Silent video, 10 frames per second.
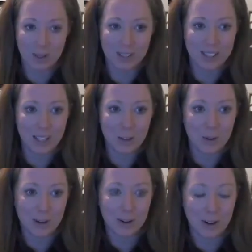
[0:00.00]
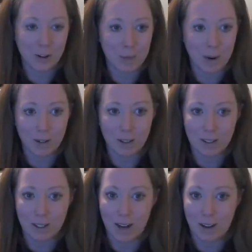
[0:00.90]
well as DOE and our other
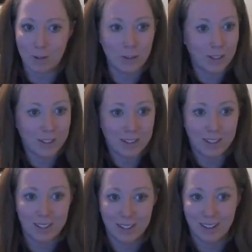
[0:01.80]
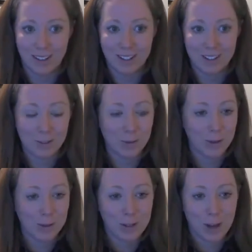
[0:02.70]
partners on how to address it. It's just
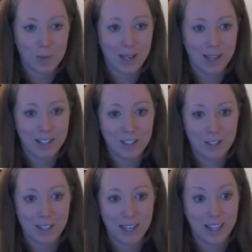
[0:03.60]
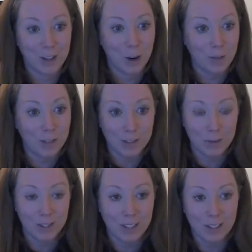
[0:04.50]
one of those complicated issues, and I think COVID
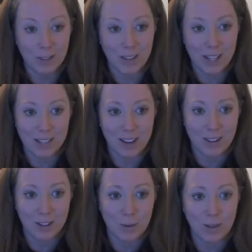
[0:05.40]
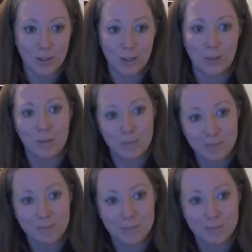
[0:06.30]
has really slowed things down as well too.